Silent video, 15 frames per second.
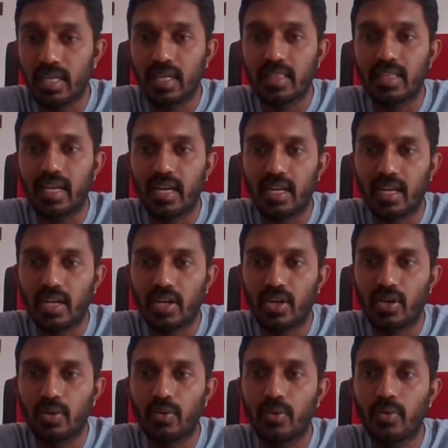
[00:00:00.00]
there are
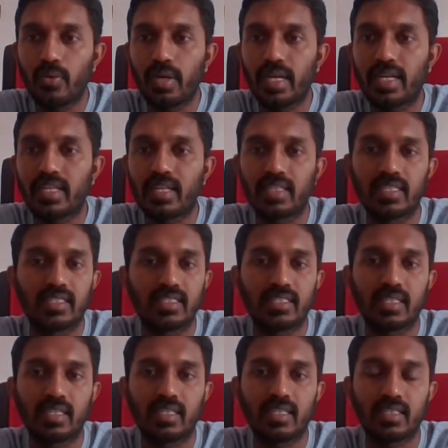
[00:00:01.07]
no any other
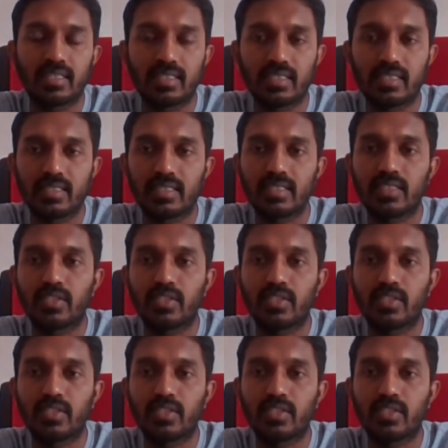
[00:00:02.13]
chances